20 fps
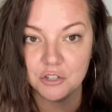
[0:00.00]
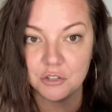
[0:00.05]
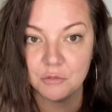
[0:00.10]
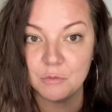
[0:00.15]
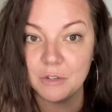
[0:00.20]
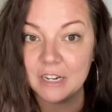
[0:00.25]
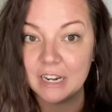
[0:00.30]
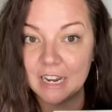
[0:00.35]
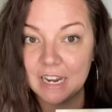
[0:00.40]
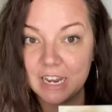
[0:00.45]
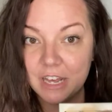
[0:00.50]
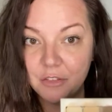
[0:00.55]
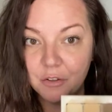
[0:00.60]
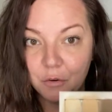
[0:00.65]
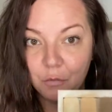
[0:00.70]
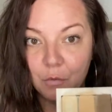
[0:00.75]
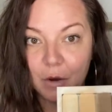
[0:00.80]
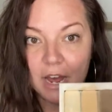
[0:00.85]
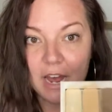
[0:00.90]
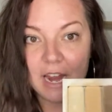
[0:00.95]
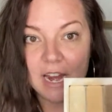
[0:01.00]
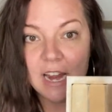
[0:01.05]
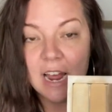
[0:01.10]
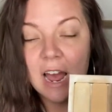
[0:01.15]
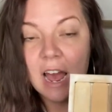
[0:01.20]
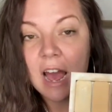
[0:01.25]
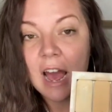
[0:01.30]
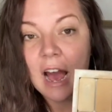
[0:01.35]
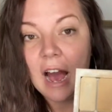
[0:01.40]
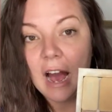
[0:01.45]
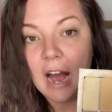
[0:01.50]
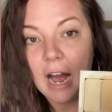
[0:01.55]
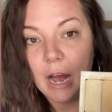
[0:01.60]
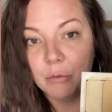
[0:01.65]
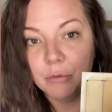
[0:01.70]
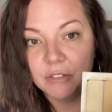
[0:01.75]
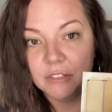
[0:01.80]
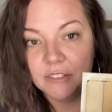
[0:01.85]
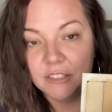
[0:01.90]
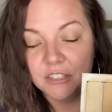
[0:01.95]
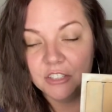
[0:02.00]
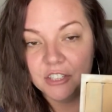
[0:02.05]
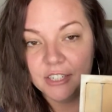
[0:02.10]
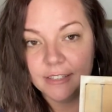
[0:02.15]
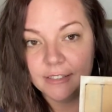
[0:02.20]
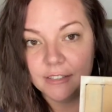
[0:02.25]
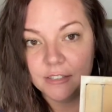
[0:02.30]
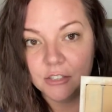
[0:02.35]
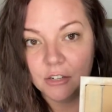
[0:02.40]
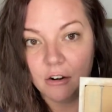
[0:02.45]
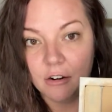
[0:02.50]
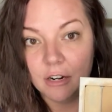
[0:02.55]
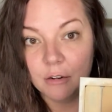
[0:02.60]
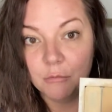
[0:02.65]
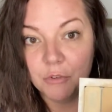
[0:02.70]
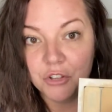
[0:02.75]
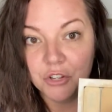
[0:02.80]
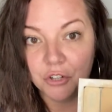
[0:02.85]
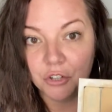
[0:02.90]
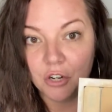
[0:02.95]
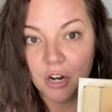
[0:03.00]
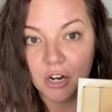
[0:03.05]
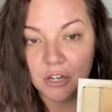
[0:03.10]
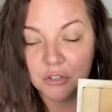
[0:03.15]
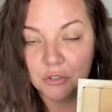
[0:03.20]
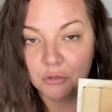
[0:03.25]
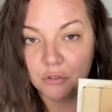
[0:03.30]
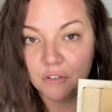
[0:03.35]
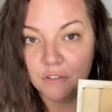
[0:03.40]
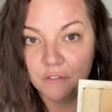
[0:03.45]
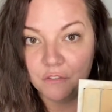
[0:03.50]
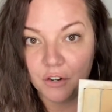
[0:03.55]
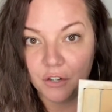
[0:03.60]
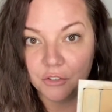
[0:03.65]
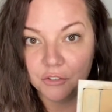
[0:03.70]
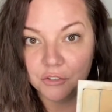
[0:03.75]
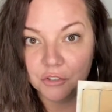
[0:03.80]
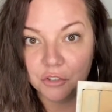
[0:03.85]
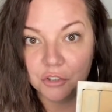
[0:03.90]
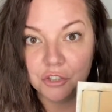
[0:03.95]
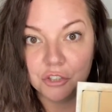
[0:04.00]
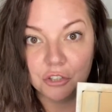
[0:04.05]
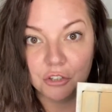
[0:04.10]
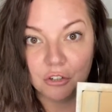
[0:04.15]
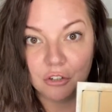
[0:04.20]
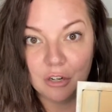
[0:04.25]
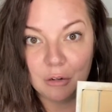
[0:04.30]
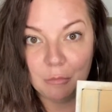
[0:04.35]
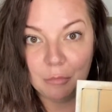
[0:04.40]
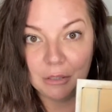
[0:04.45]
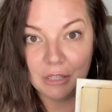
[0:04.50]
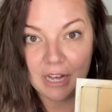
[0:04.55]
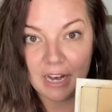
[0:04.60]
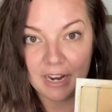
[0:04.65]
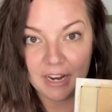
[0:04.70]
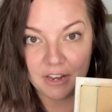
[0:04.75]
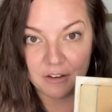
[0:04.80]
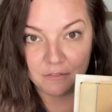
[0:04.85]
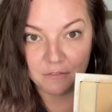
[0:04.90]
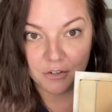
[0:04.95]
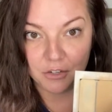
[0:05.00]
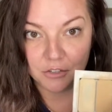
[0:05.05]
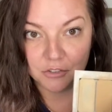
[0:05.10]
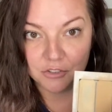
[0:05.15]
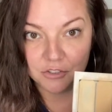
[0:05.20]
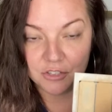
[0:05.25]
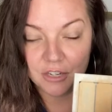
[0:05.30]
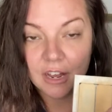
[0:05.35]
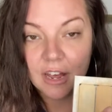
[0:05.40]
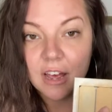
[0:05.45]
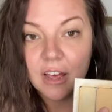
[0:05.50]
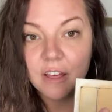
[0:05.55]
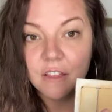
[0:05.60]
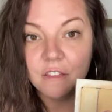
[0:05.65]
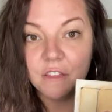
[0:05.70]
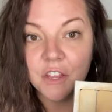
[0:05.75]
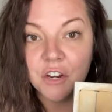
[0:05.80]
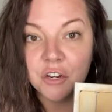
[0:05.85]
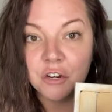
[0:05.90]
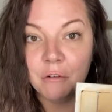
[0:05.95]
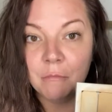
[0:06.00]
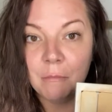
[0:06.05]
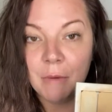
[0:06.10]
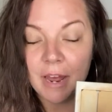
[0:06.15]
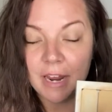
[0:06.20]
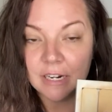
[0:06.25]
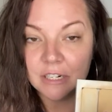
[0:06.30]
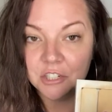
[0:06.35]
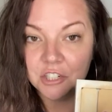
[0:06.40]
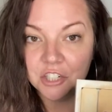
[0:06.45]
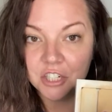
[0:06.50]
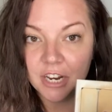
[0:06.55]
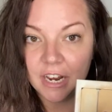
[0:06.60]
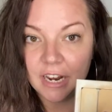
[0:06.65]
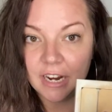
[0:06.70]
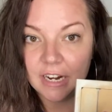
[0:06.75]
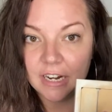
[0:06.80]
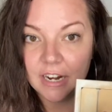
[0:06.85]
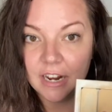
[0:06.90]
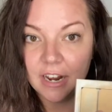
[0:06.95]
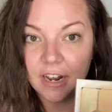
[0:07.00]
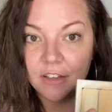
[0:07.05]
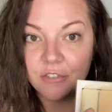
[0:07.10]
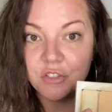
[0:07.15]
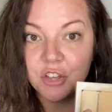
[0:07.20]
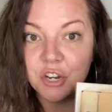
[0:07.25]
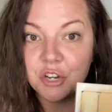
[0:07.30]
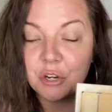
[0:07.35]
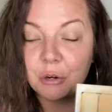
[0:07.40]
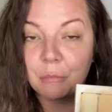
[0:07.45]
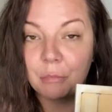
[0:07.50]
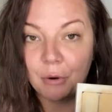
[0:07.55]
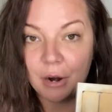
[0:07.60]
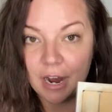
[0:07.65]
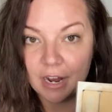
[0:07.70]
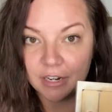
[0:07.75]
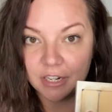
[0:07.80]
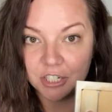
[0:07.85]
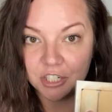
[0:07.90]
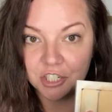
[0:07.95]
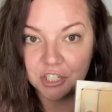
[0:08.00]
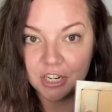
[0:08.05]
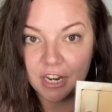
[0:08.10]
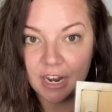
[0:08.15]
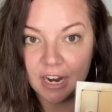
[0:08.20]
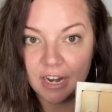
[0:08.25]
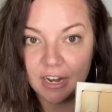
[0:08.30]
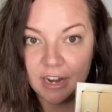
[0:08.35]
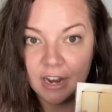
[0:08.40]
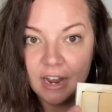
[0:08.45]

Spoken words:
one, either way, I would suggest starting with your contour first, because you're going to apply it first. Then your main shade, then your brightening shade,